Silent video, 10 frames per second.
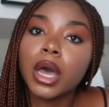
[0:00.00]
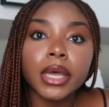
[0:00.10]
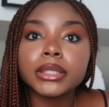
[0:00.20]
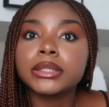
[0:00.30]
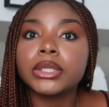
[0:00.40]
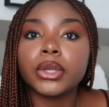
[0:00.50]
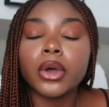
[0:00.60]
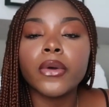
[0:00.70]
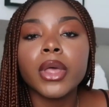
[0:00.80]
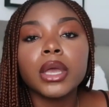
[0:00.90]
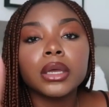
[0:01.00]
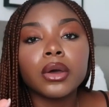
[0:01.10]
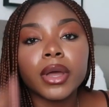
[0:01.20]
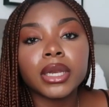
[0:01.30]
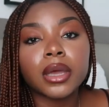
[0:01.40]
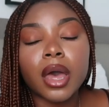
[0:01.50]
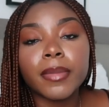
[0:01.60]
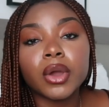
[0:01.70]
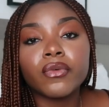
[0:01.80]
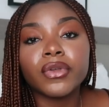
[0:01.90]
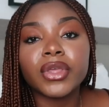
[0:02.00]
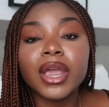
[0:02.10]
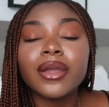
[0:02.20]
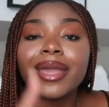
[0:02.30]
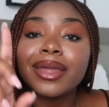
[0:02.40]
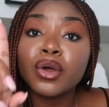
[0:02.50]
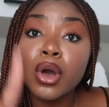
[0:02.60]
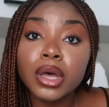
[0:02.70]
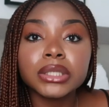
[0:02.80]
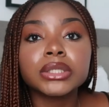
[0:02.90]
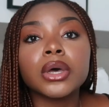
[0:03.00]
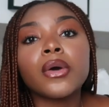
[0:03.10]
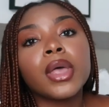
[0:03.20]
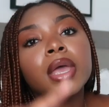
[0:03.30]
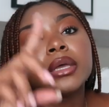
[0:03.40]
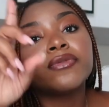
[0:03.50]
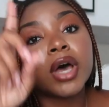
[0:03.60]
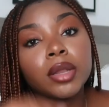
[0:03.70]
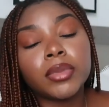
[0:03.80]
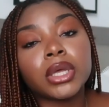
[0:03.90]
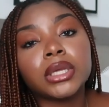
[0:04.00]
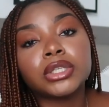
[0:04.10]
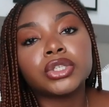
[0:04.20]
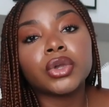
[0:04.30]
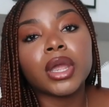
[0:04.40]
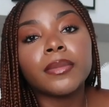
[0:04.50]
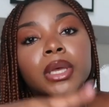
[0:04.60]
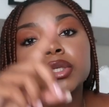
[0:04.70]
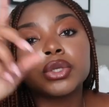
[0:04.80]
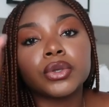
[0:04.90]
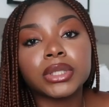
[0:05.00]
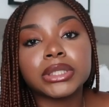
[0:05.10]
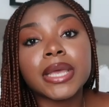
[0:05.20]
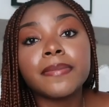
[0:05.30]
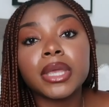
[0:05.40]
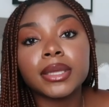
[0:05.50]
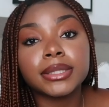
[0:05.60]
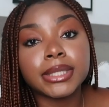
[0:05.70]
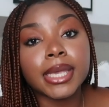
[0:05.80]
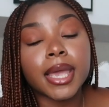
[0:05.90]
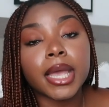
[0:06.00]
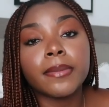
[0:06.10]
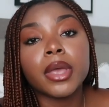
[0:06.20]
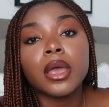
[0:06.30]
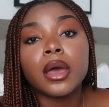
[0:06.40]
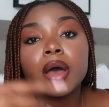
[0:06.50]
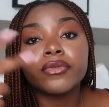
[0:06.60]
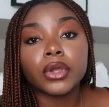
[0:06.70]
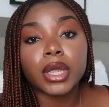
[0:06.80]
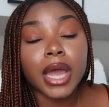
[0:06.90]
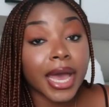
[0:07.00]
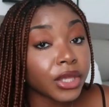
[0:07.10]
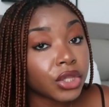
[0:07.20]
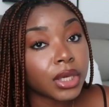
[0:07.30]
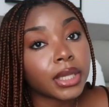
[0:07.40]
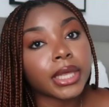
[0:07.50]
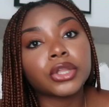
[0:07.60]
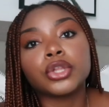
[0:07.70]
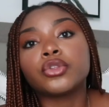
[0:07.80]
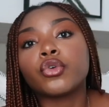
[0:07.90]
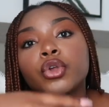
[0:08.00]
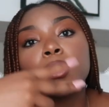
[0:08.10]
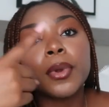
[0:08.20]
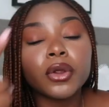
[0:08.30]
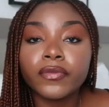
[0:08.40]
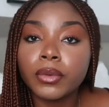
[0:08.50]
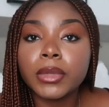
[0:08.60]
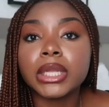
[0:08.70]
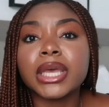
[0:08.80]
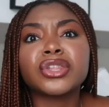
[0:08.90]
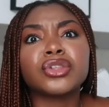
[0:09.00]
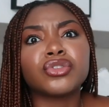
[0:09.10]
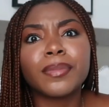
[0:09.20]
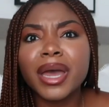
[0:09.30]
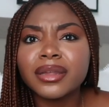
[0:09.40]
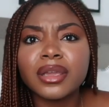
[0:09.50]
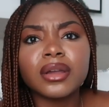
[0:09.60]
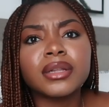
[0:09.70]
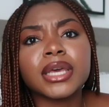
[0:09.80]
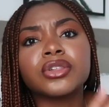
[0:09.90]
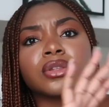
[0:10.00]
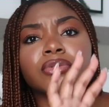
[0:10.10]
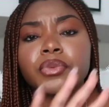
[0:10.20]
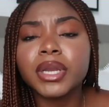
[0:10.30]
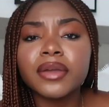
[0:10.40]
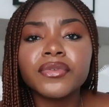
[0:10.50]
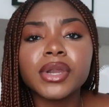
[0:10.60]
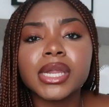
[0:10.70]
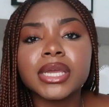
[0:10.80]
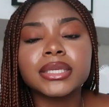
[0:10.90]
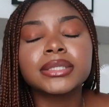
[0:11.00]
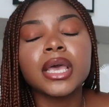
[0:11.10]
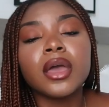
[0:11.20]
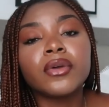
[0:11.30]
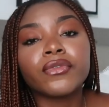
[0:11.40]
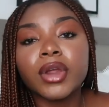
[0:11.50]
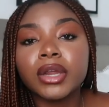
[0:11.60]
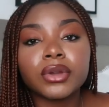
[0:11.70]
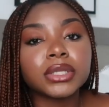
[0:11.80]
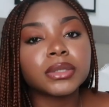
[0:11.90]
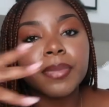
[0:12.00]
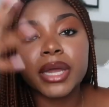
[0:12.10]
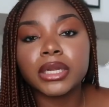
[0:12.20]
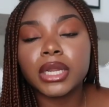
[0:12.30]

us, you know, go ahead and comment over there. And also follow me on Instagram so you can send me a D M of your hygiene collections or your perfume collections, your body care collections, whatever it is, fragrance, body